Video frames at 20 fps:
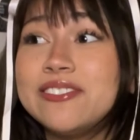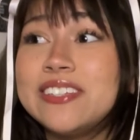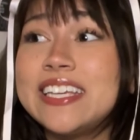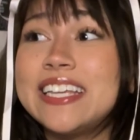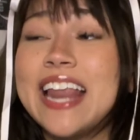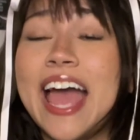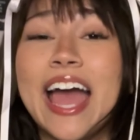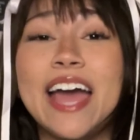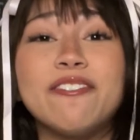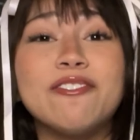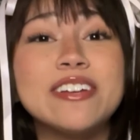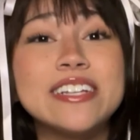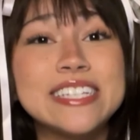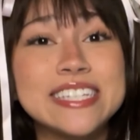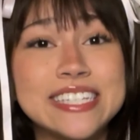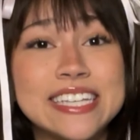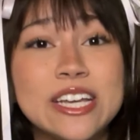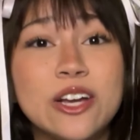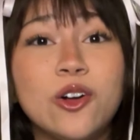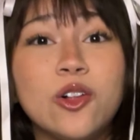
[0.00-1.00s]
seen every
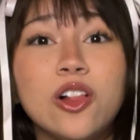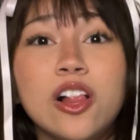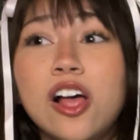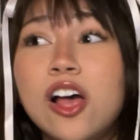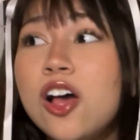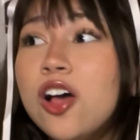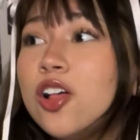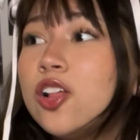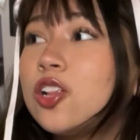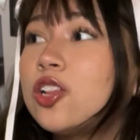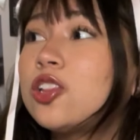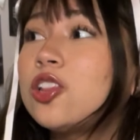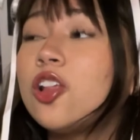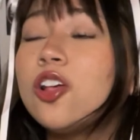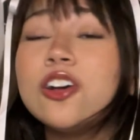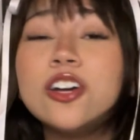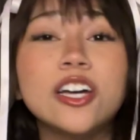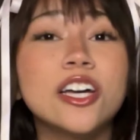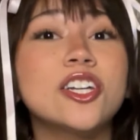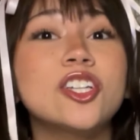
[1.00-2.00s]
single
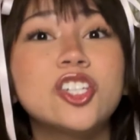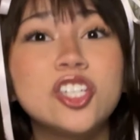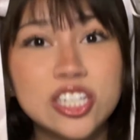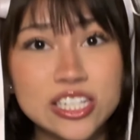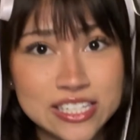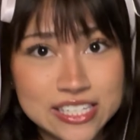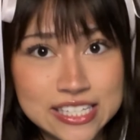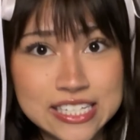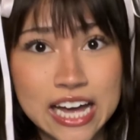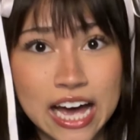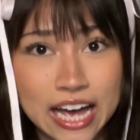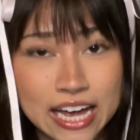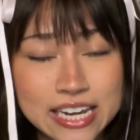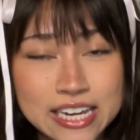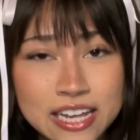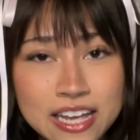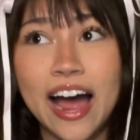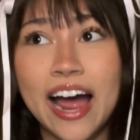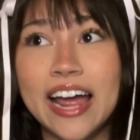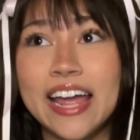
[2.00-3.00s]
look she's
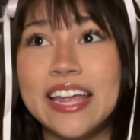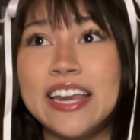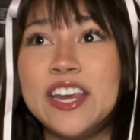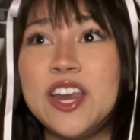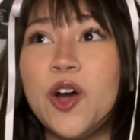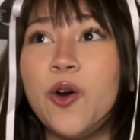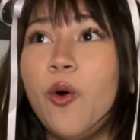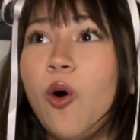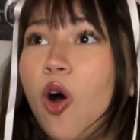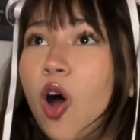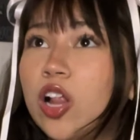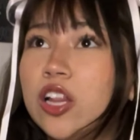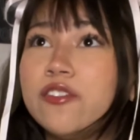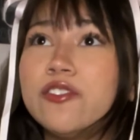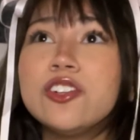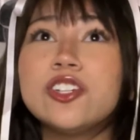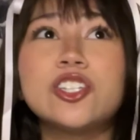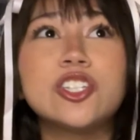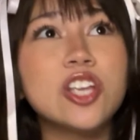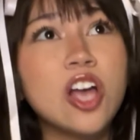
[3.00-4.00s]
done. I know all of
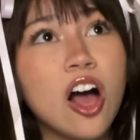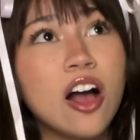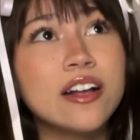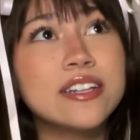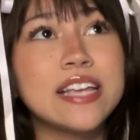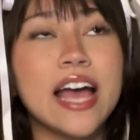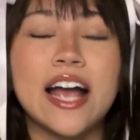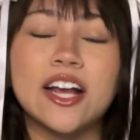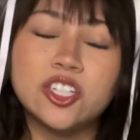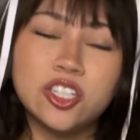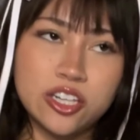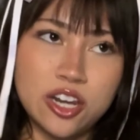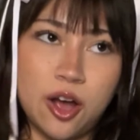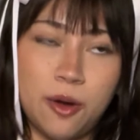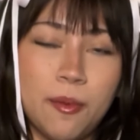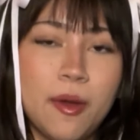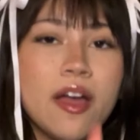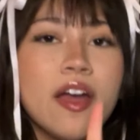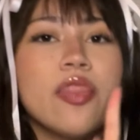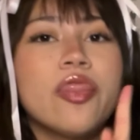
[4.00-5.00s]
her songs. Actually, no.
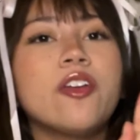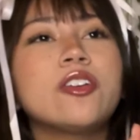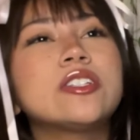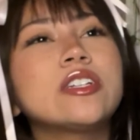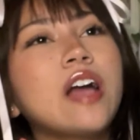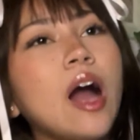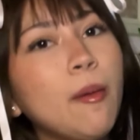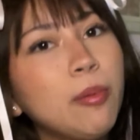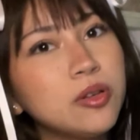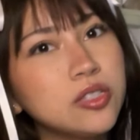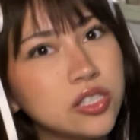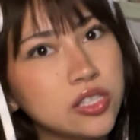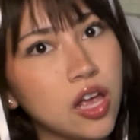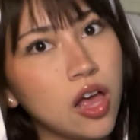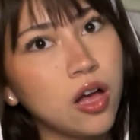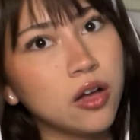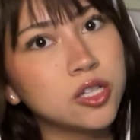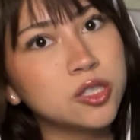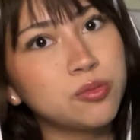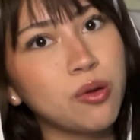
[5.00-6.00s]
There's a couple
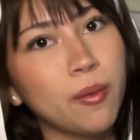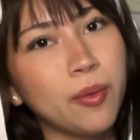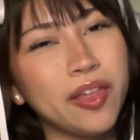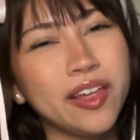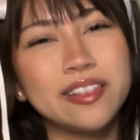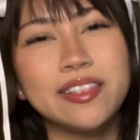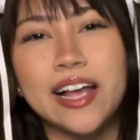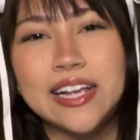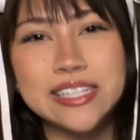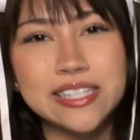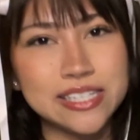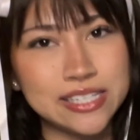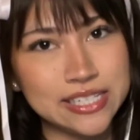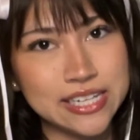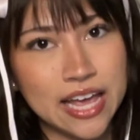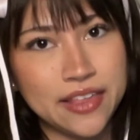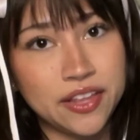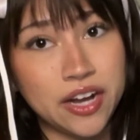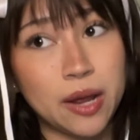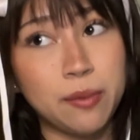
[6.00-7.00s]
songs, probably like less than
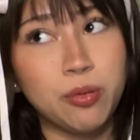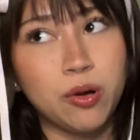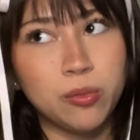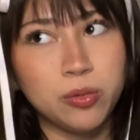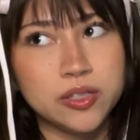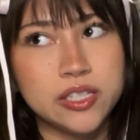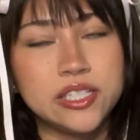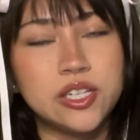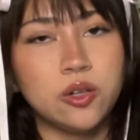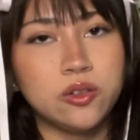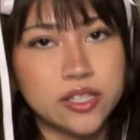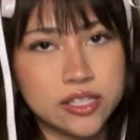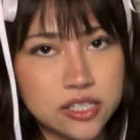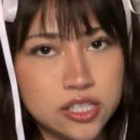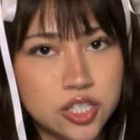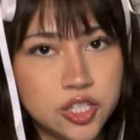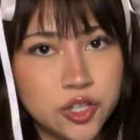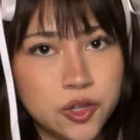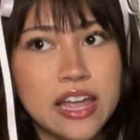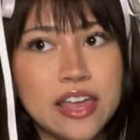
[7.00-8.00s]
10 that I purposely don't listen
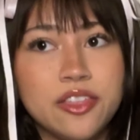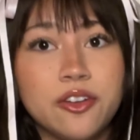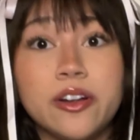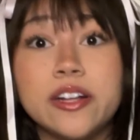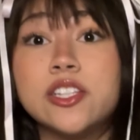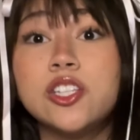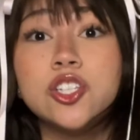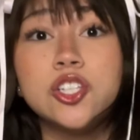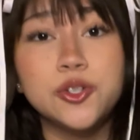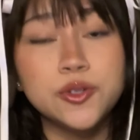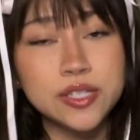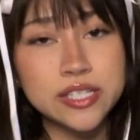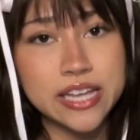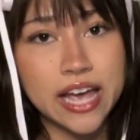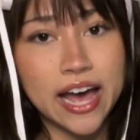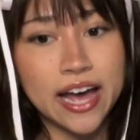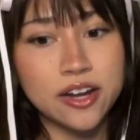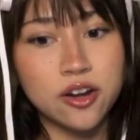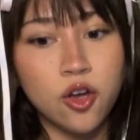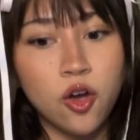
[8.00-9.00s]
to. Either it's too
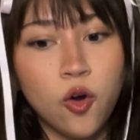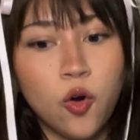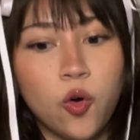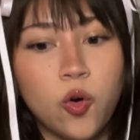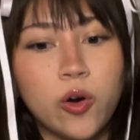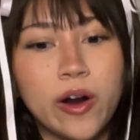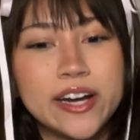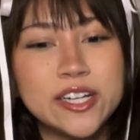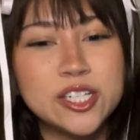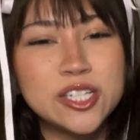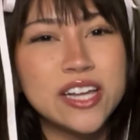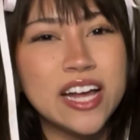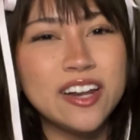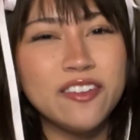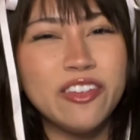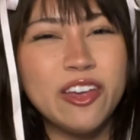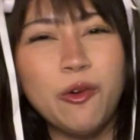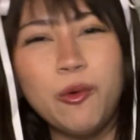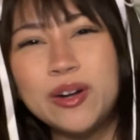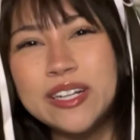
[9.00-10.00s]
sad or I just kind of
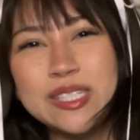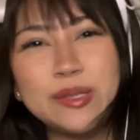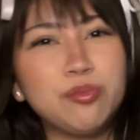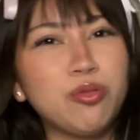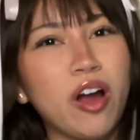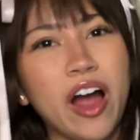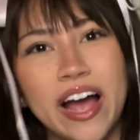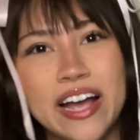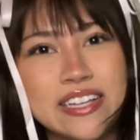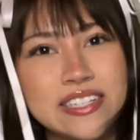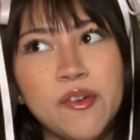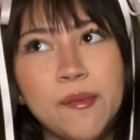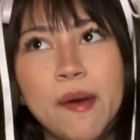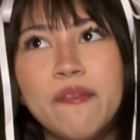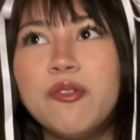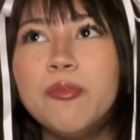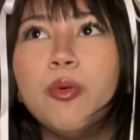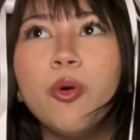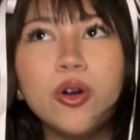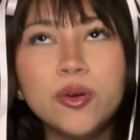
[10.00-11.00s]
like want a surprise. If I'm
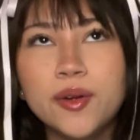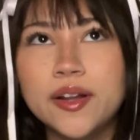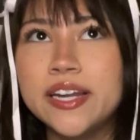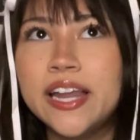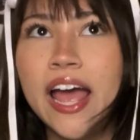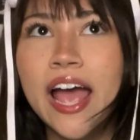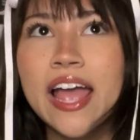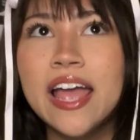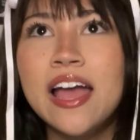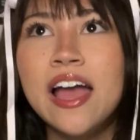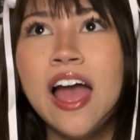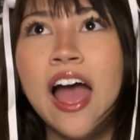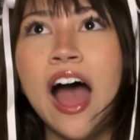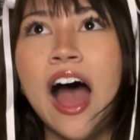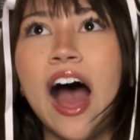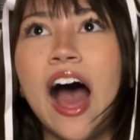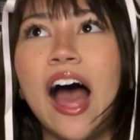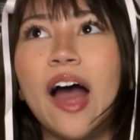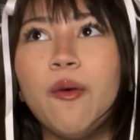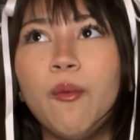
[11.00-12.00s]
ever bored one day,
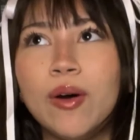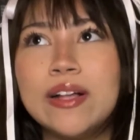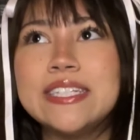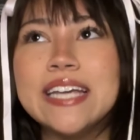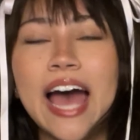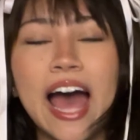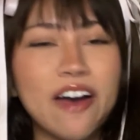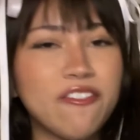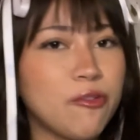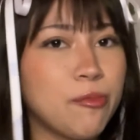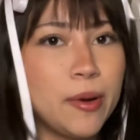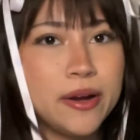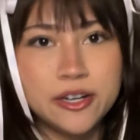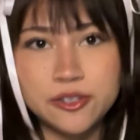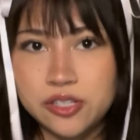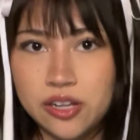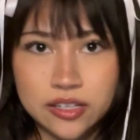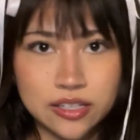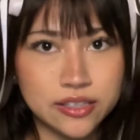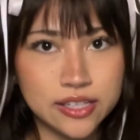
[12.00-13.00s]
I want to have a brand new
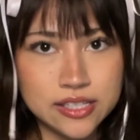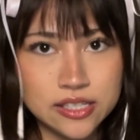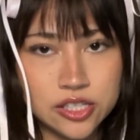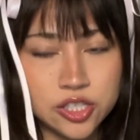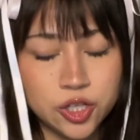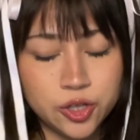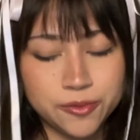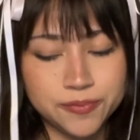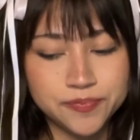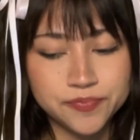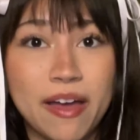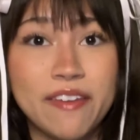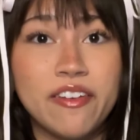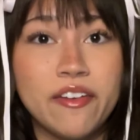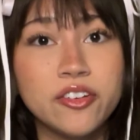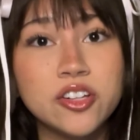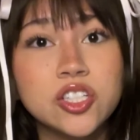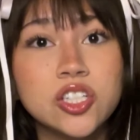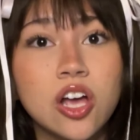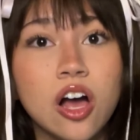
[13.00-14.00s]
song to listen to. My
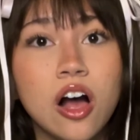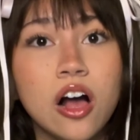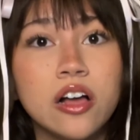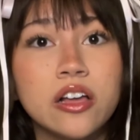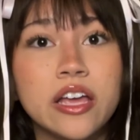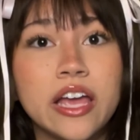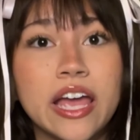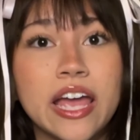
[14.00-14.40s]
favorite song